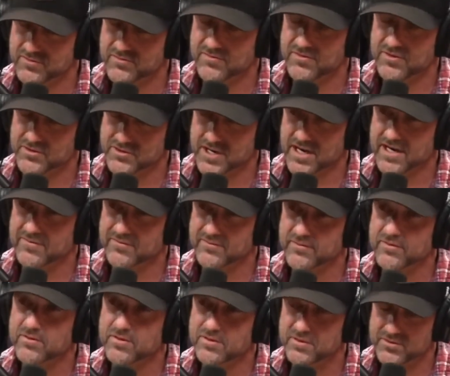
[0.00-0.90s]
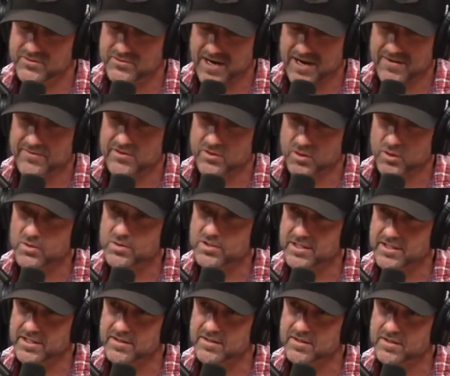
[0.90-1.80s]
Foot traffic
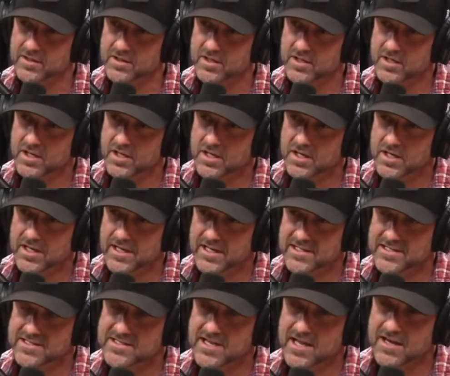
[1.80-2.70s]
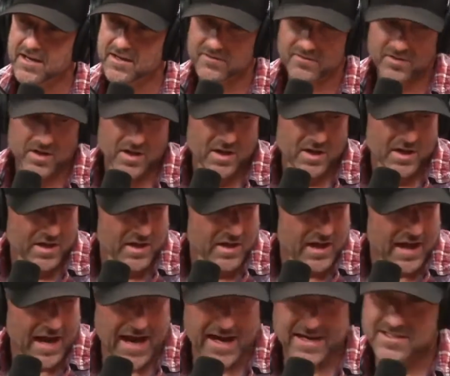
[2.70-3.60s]
only, instead of
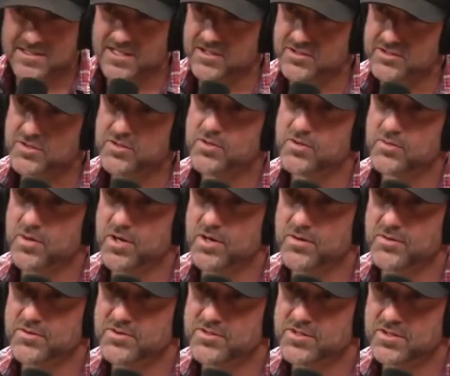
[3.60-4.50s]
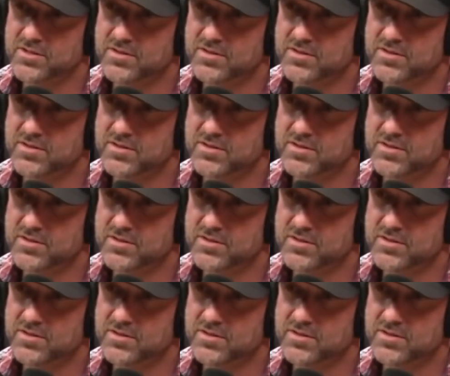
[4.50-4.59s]
access through the roads.